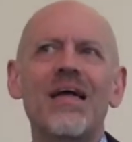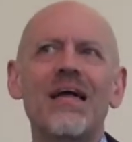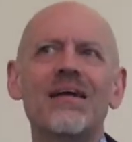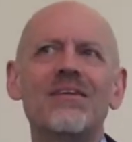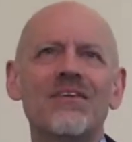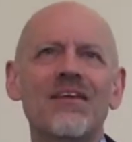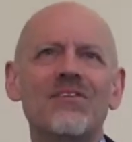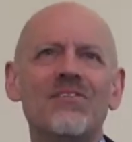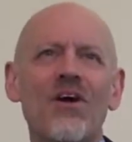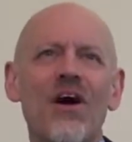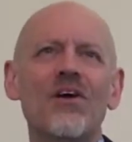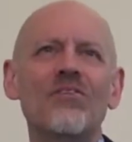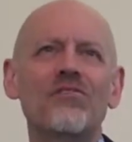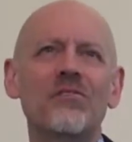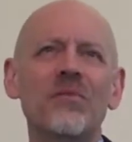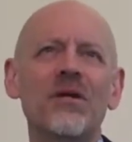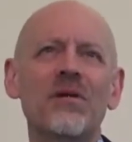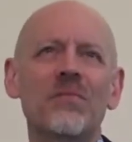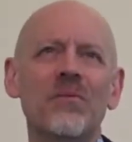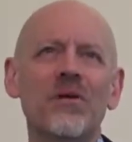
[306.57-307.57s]
It's hard
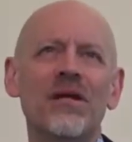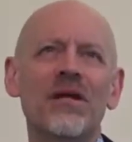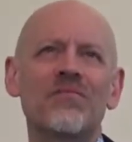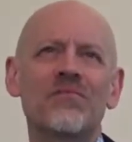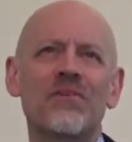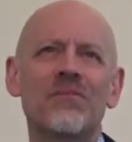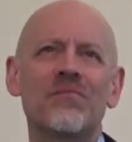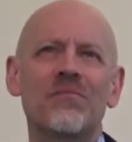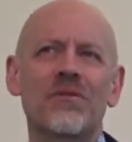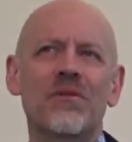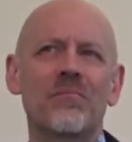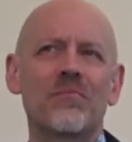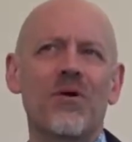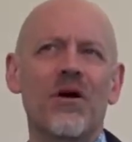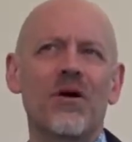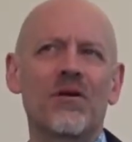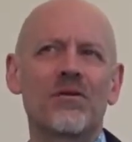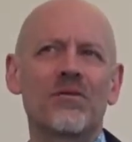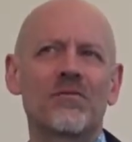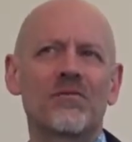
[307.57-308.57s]
for me to believe that
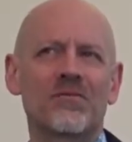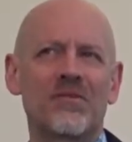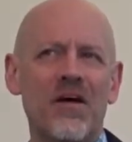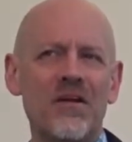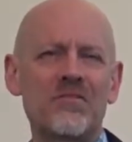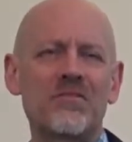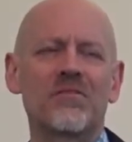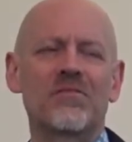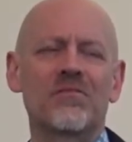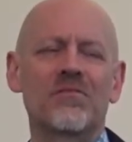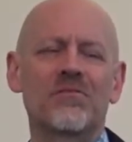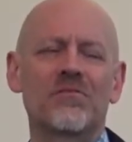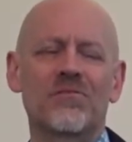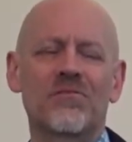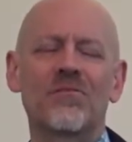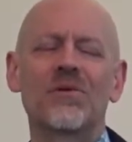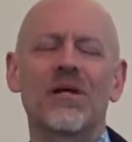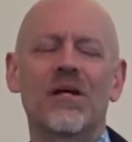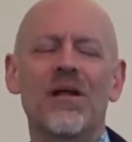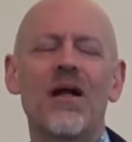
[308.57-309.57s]
Barth doesn't
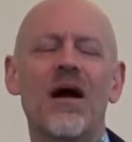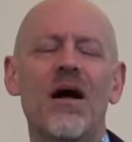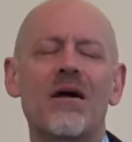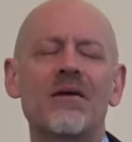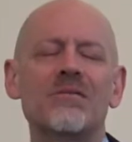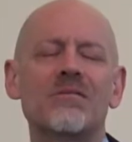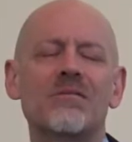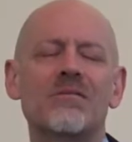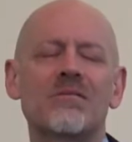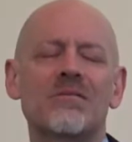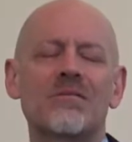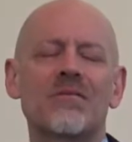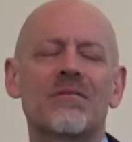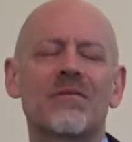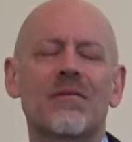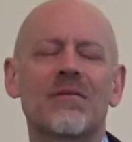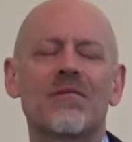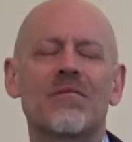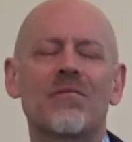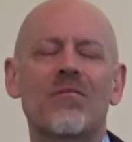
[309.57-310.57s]
realize
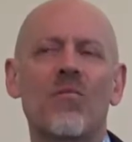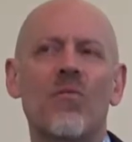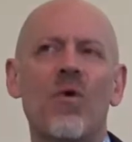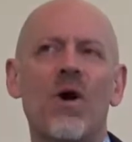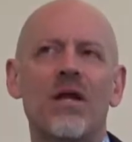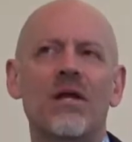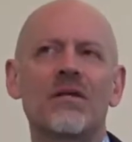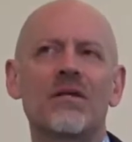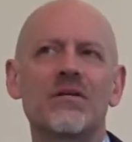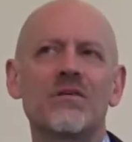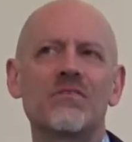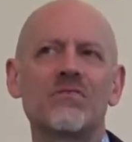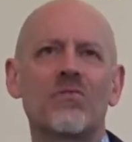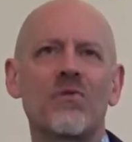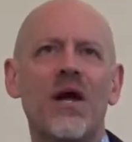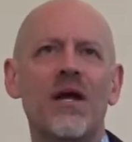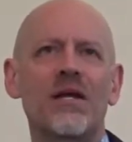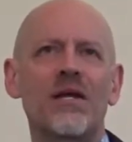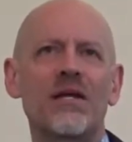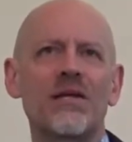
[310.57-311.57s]
what his
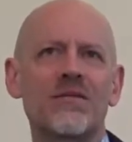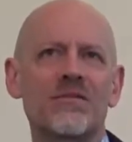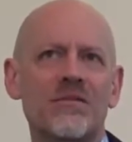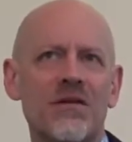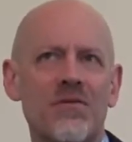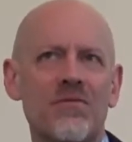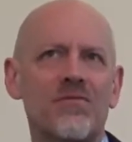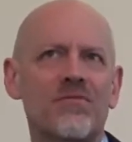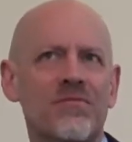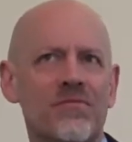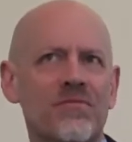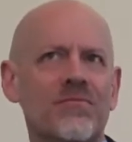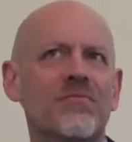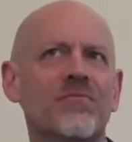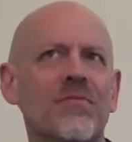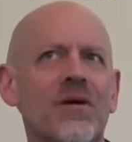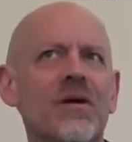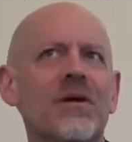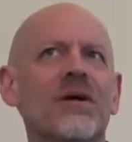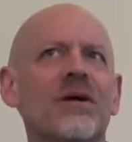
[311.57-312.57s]
writings
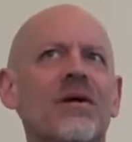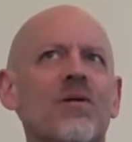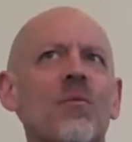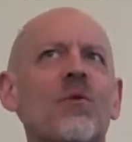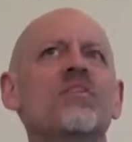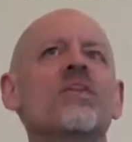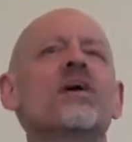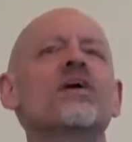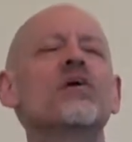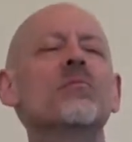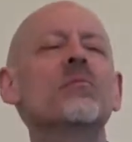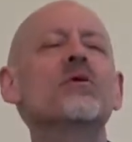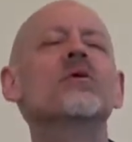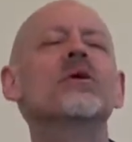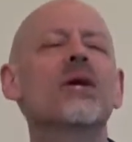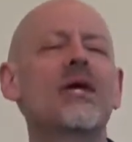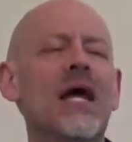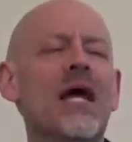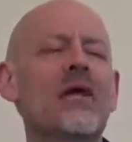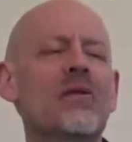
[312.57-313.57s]
what they
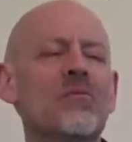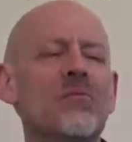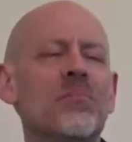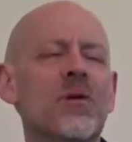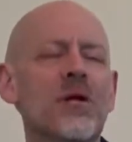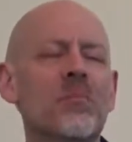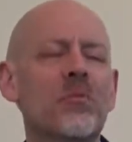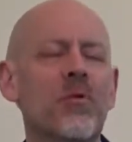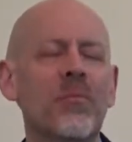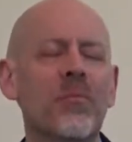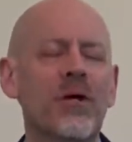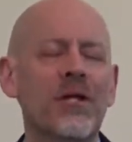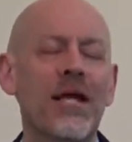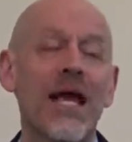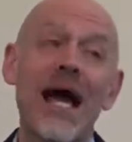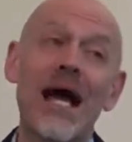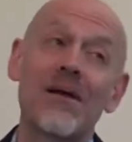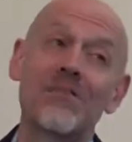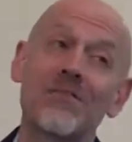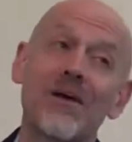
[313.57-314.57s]
communicate to people, but
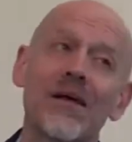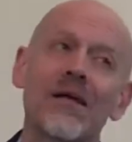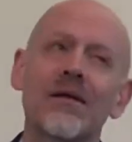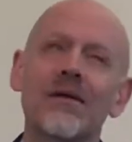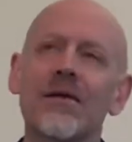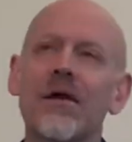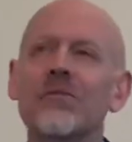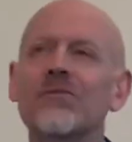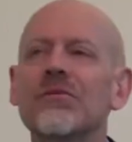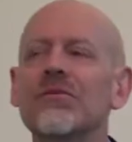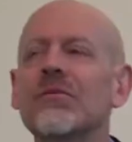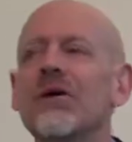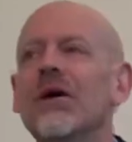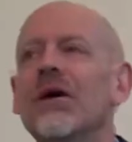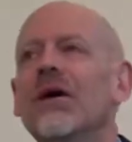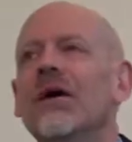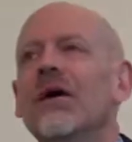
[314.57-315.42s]
he acts like he doesn't.